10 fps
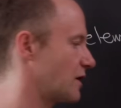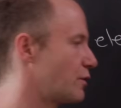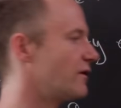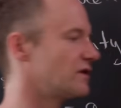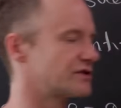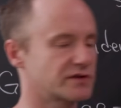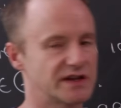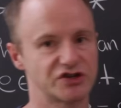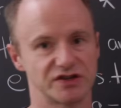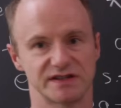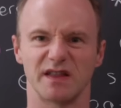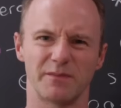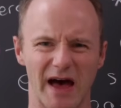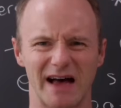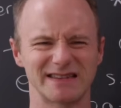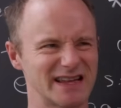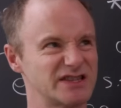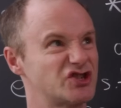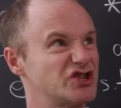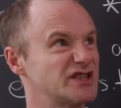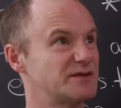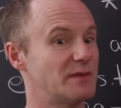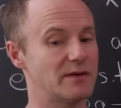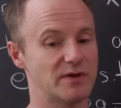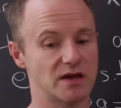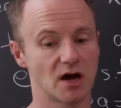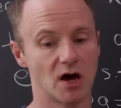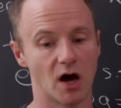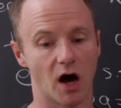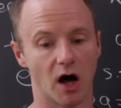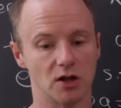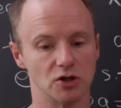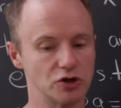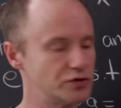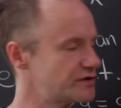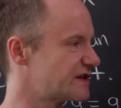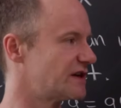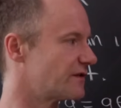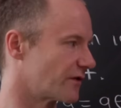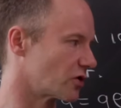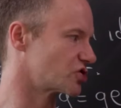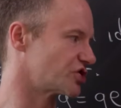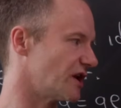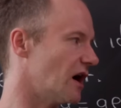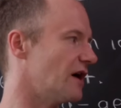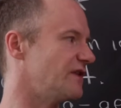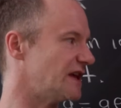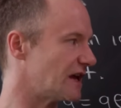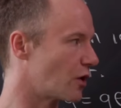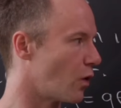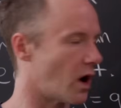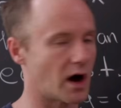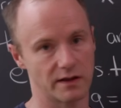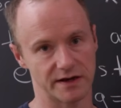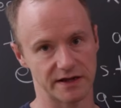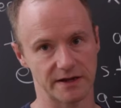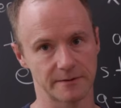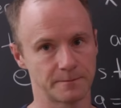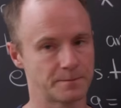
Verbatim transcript: equivalence relations in the past. That's just maybe a loosened version of equality.